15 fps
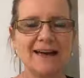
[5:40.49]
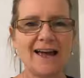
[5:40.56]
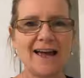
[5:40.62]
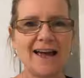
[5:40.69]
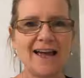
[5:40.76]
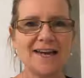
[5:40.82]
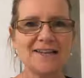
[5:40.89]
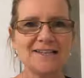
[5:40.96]

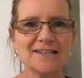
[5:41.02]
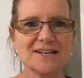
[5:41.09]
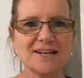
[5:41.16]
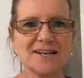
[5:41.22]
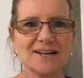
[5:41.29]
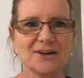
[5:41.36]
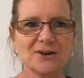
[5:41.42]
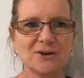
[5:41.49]
And
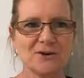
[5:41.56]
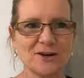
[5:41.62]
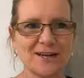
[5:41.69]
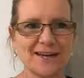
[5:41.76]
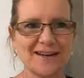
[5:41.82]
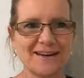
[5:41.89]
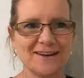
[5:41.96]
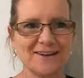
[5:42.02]

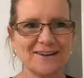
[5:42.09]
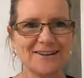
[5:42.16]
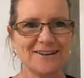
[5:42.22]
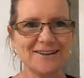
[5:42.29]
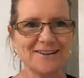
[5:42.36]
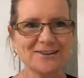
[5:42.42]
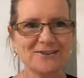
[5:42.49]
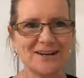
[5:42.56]
Claudia,
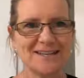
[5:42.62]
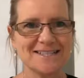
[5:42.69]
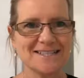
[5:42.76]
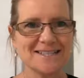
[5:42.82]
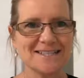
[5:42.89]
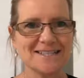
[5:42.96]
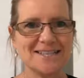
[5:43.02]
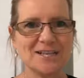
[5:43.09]
great
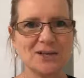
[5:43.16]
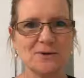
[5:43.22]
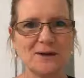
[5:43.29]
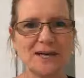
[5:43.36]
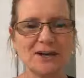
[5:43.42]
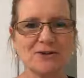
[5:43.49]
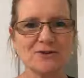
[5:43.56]
to see you here.